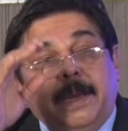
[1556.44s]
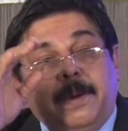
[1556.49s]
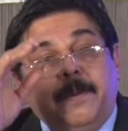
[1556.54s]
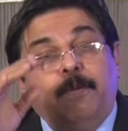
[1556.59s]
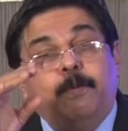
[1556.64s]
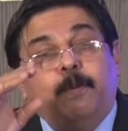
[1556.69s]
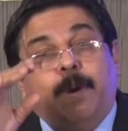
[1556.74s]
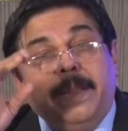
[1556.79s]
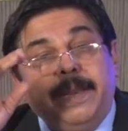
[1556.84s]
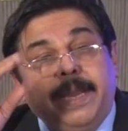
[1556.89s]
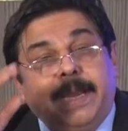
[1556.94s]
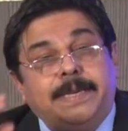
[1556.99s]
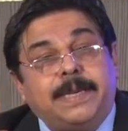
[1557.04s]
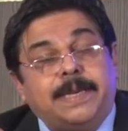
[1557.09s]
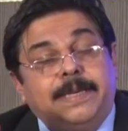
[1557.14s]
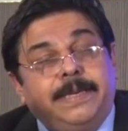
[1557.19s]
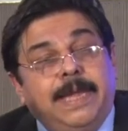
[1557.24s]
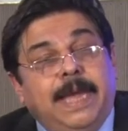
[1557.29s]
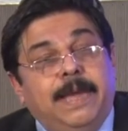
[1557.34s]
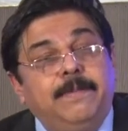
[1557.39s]
the one
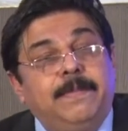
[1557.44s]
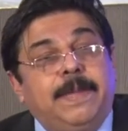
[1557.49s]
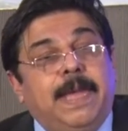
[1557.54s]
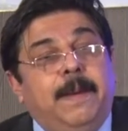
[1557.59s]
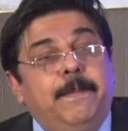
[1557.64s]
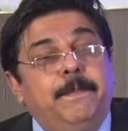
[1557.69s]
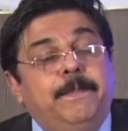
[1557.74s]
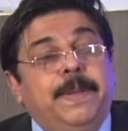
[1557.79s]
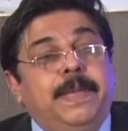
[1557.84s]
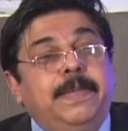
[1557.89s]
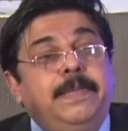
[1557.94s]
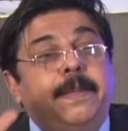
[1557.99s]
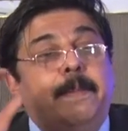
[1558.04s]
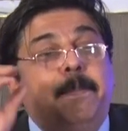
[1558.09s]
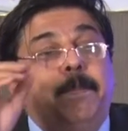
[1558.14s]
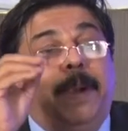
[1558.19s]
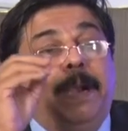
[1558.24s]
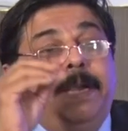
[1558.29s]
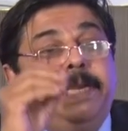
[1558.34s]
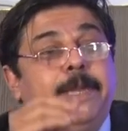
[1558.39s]
at a time campaign,
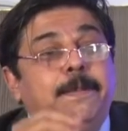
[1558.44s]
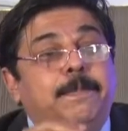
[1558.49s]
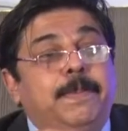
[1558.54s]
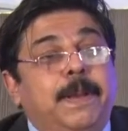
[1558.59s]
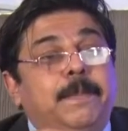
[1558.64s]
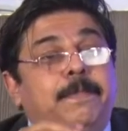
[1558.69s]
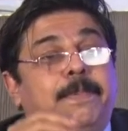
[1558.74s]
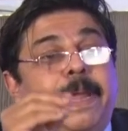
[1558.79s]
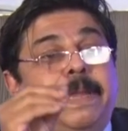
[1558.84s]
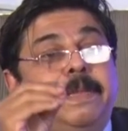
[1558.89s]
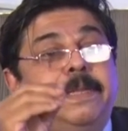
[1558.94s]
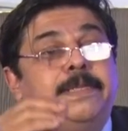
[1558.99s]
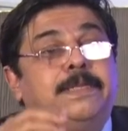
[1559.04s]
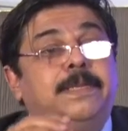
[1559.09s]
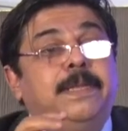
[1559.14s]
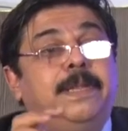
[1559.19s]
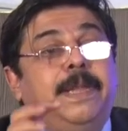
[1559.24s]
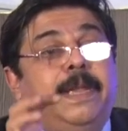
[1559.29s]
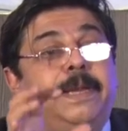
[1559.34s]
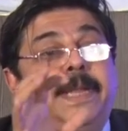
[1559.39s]
the multiple
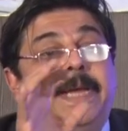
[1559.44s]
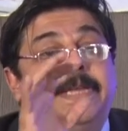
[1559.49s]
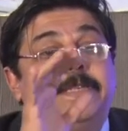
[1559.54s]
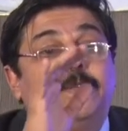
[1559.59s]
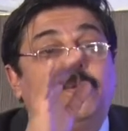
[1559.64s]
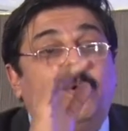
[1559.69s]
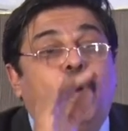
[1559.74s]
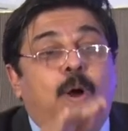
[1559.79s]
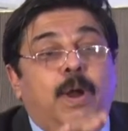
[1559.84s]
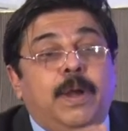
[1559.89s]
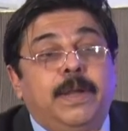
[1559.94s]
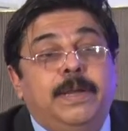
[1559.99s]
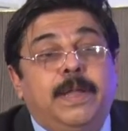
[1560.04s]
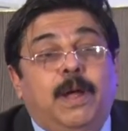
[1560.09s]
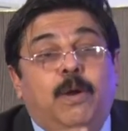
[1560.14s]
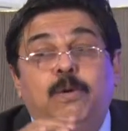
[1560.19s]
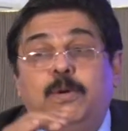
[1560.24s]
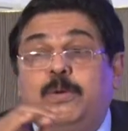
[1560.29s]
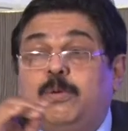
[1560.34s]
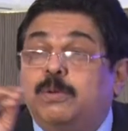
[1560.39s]
pregnancy rate has gone
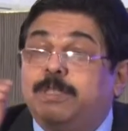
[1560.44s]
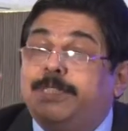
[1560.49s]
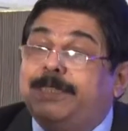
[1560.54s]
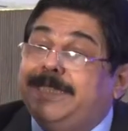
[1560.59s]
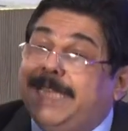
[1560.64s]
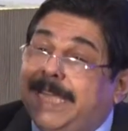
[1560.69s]
down to